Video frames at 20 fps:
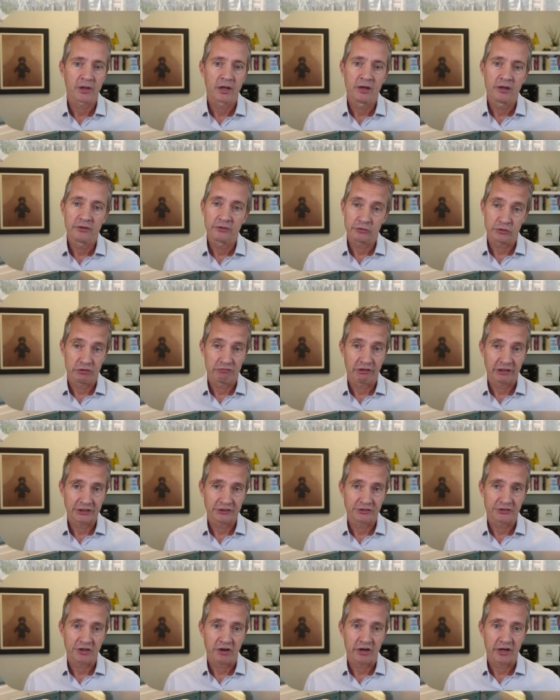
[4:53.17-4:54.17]
So you're ready to
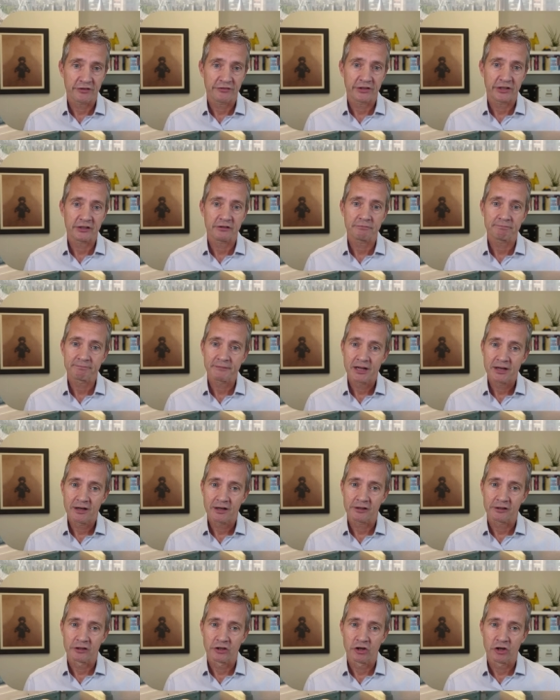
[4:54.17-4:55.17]
dive in
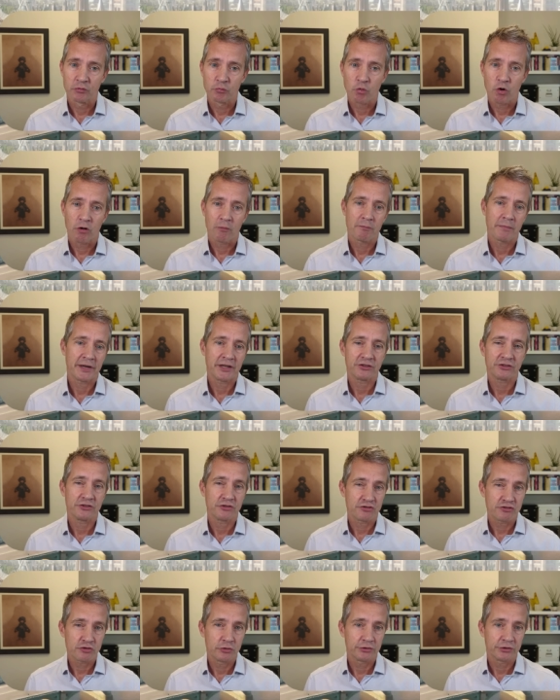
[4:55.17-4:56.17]
and learn what makes
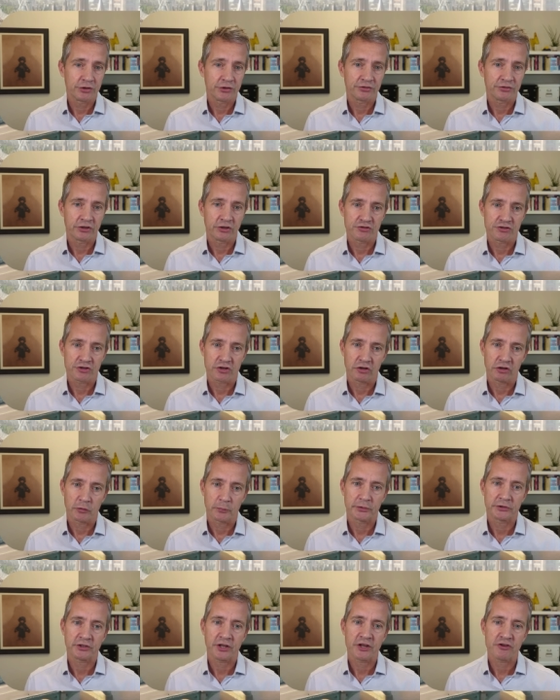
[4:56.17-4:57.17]
Intuitive Surgical a
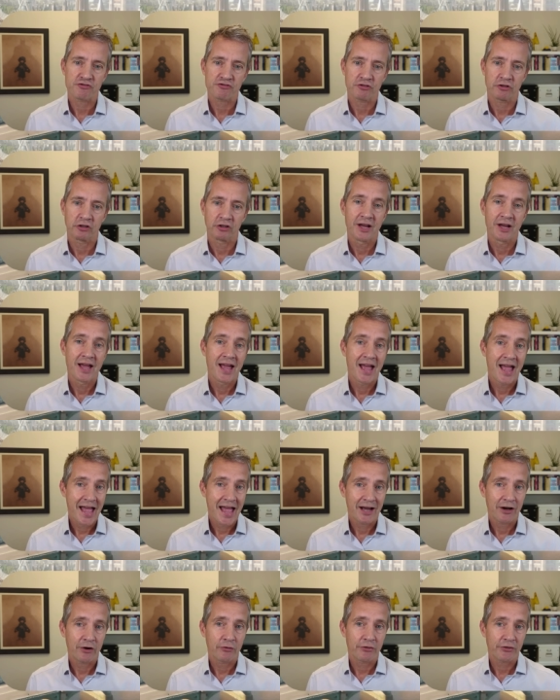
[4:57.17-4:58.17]
potential
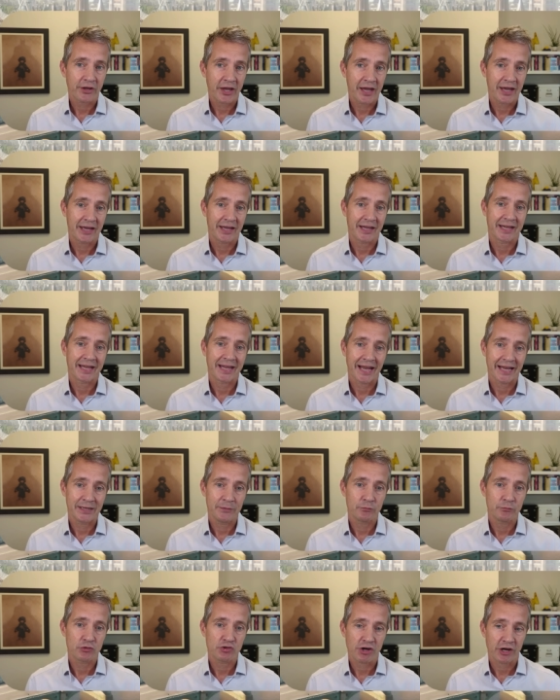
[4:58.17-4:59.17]
healthcare
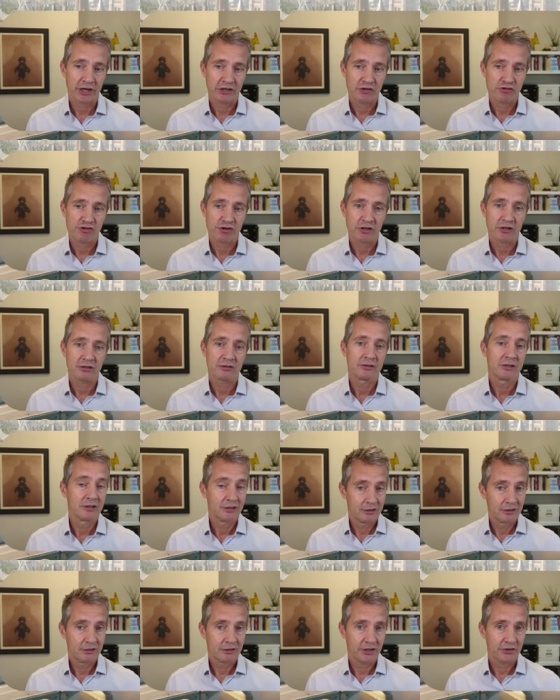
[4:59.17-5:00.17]
game changer.
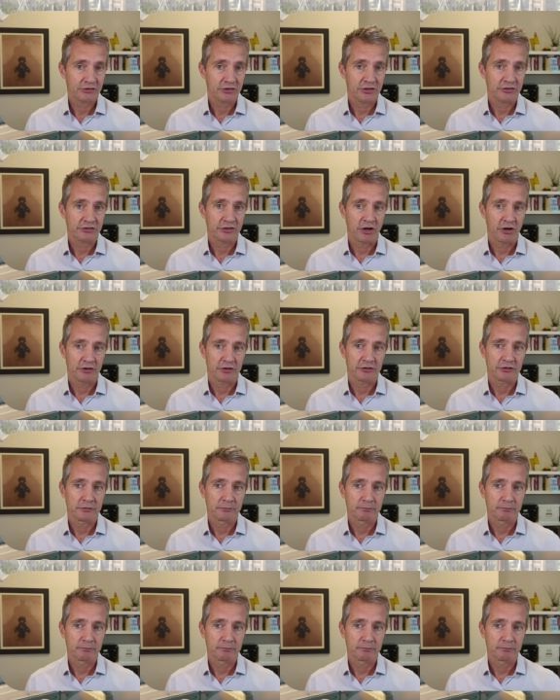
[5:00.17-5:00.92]
Let's get started.